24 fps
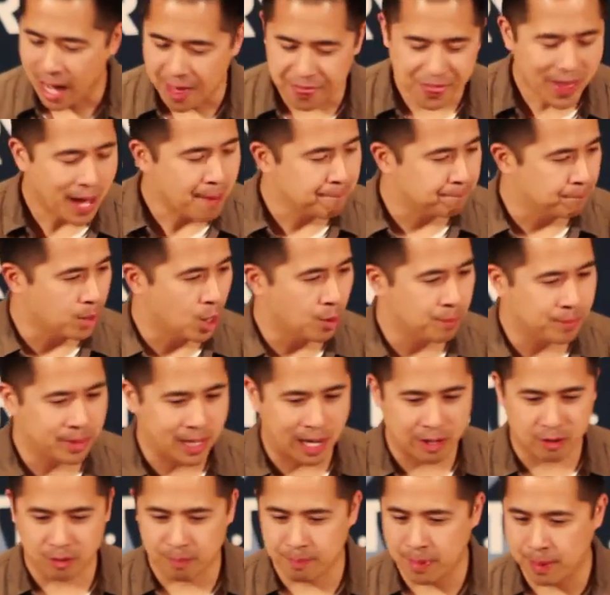at that
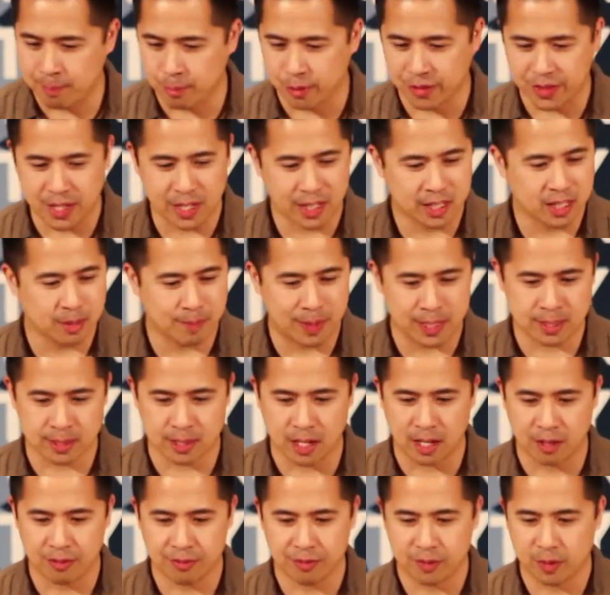moment, I remember thinking to
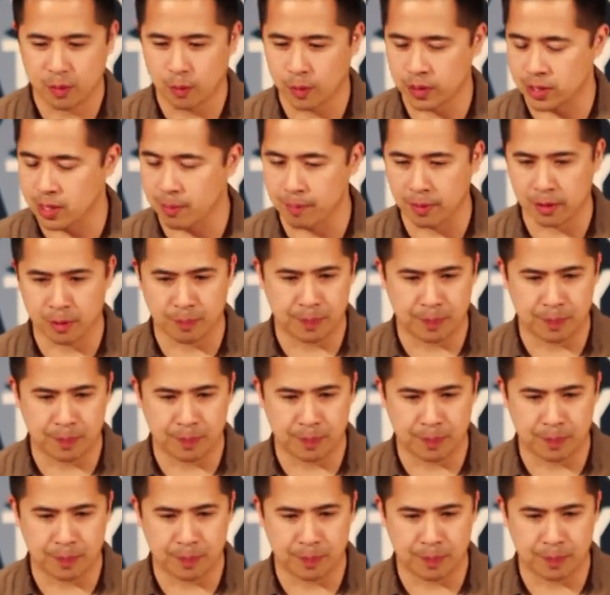myself, with some